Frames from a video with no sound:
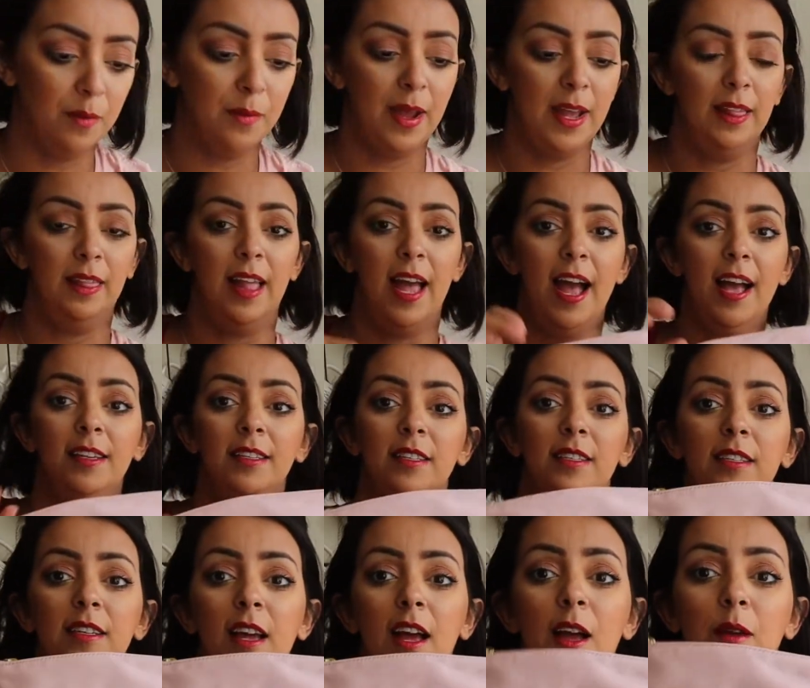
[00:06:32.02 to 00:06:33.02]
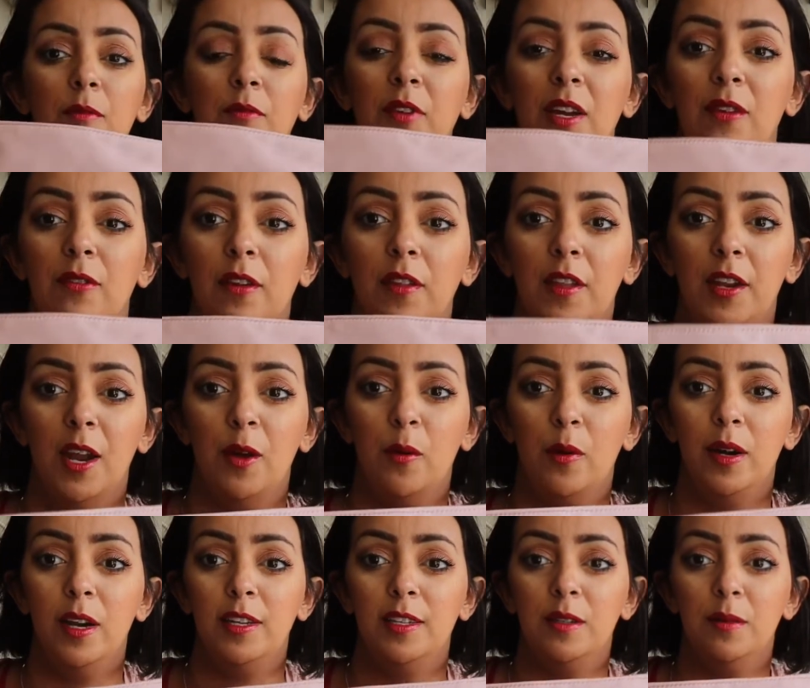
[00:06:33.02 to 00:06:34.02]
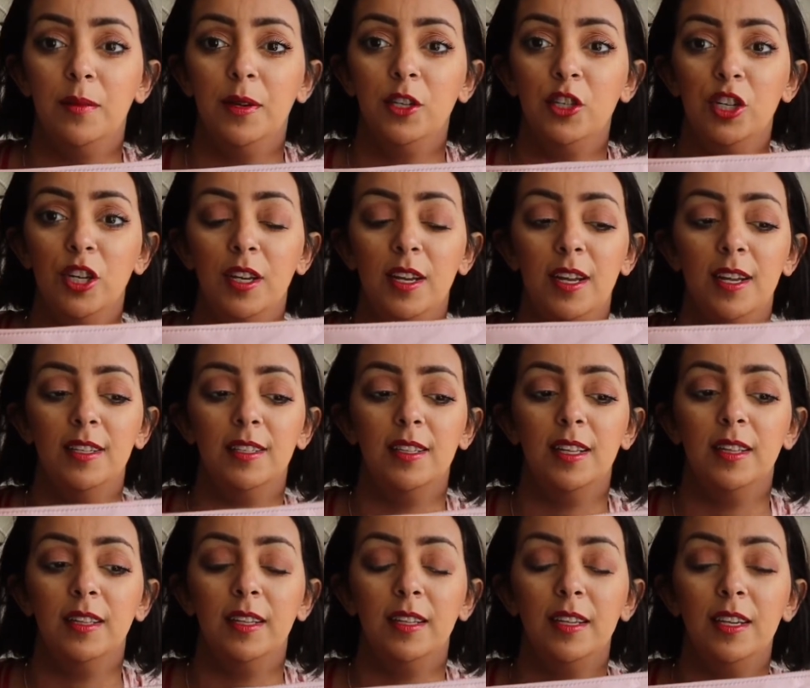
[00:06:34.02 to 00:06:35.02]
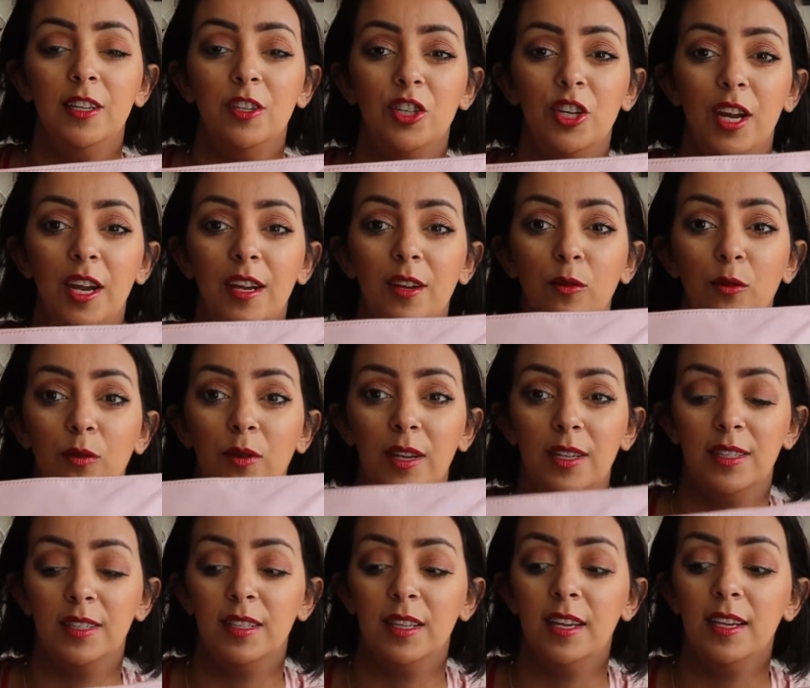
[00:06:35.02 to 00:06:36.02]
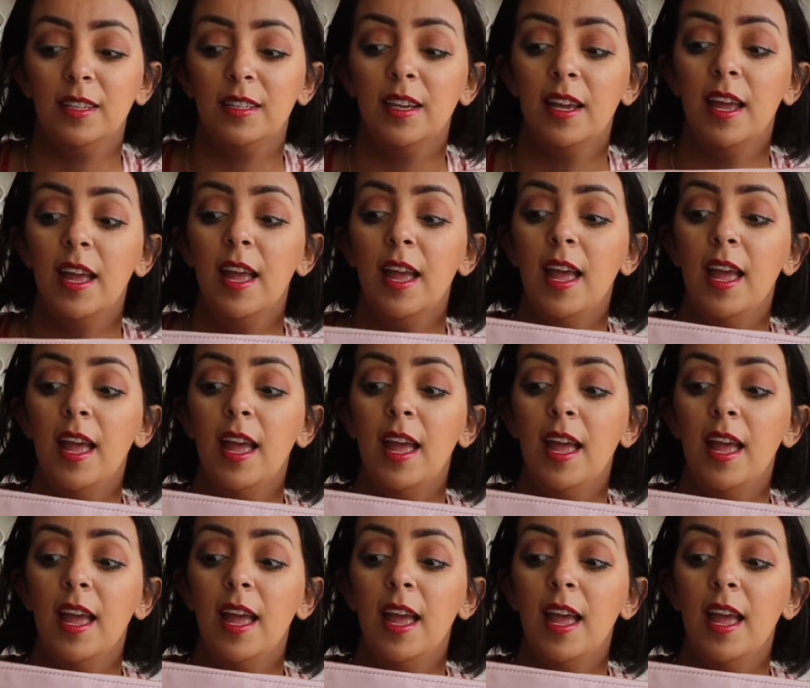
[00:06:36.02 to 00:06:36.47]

and my last um, favorite that I wanted to mention is the Lily Jade wristlet.